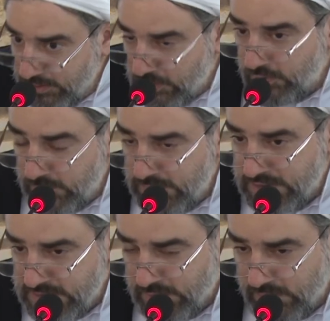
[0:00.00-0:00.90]

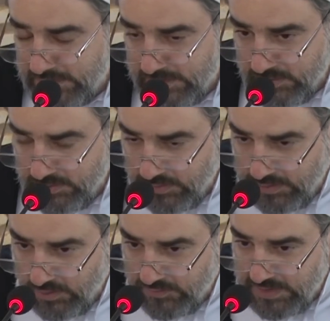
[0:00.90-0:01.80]
Corona started
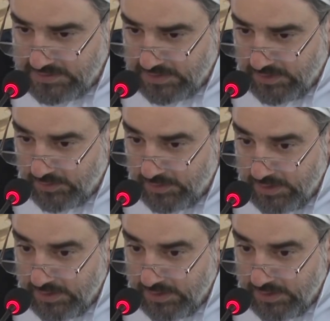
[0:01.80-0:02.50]
2.5 years ago,